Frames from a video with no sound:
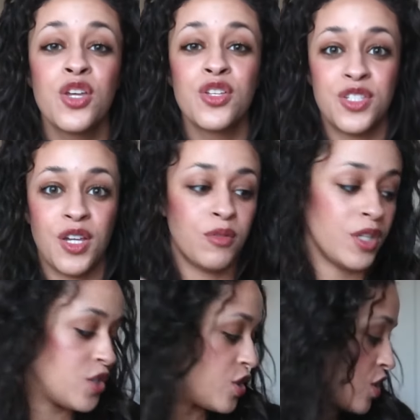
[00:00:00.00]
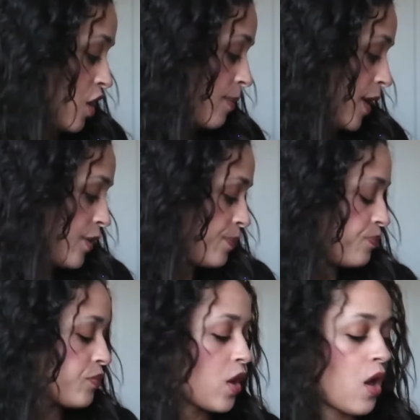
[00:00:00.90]
So let's just talk about it.
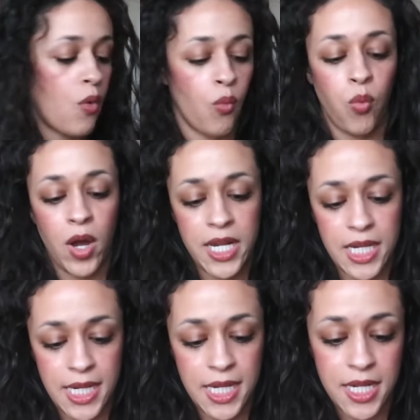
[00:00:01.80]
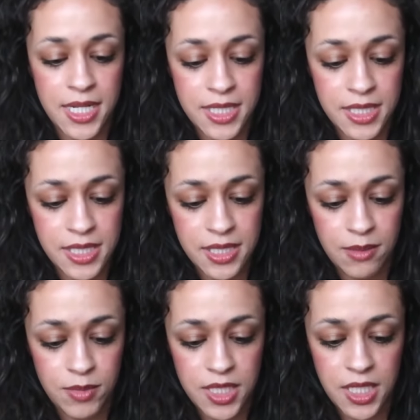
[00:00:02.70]
What is,
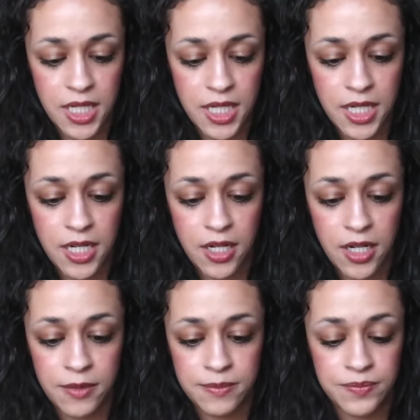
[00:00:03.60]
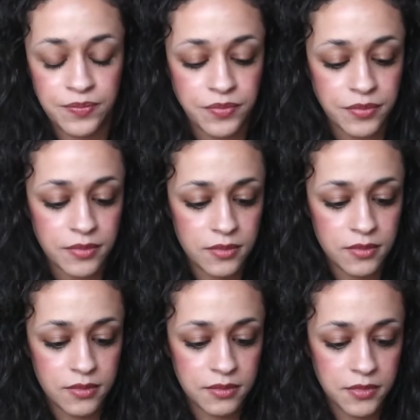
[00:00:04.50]
let me see here.
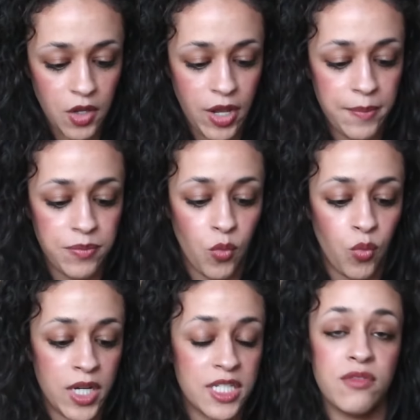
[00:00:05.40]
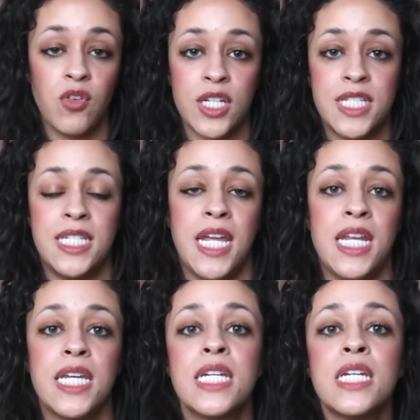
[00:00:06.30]
Okay, what is the void
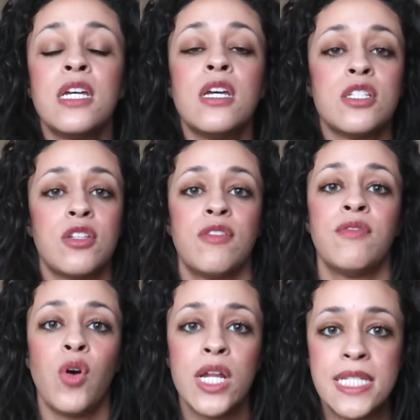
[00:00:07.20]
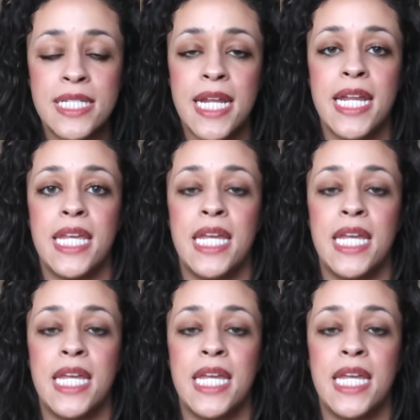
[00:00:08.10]
state? So the void state